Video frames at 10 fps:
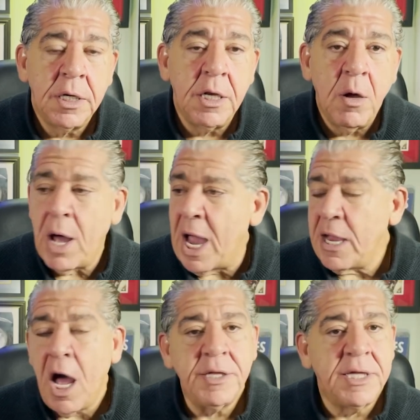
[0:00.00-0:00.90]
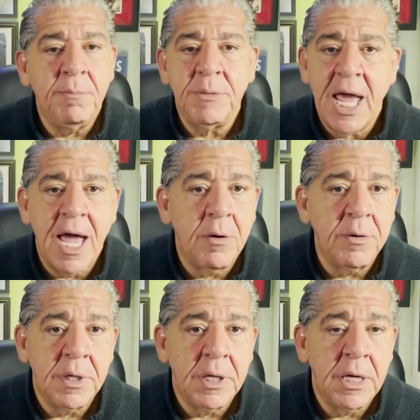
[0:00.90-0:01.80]
You know, I hunt him
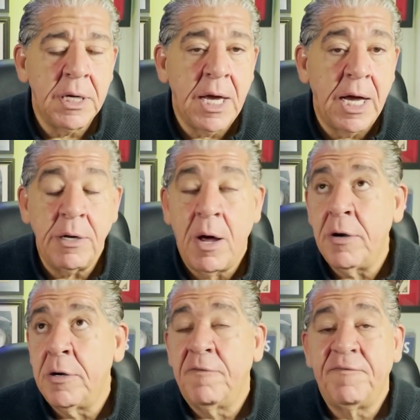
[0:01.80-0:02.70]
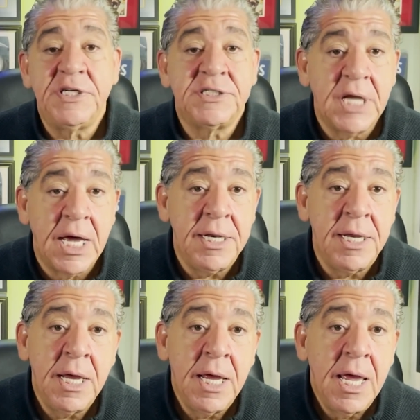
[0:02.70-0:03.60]
down. You know, I don't know if he's dead.